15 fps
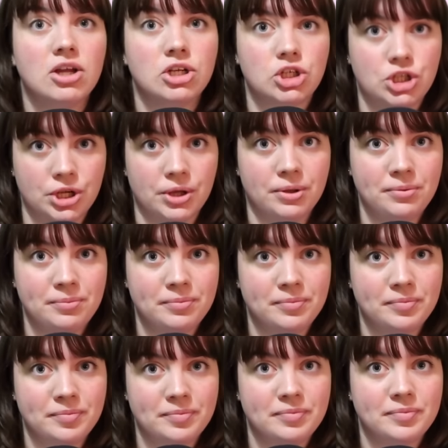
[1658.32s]
chill,
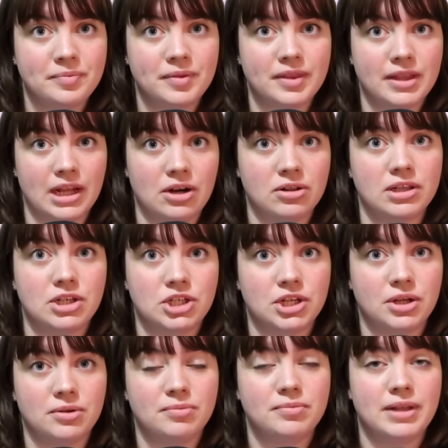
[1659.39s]
literally
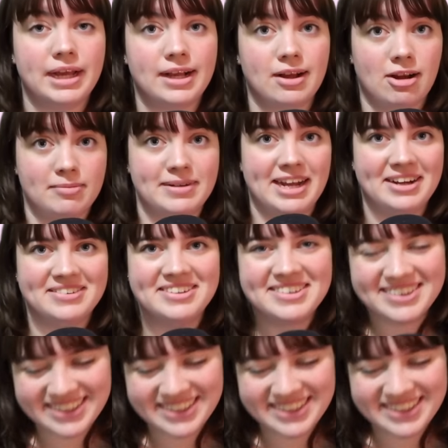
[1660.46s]
chill, like, calm down.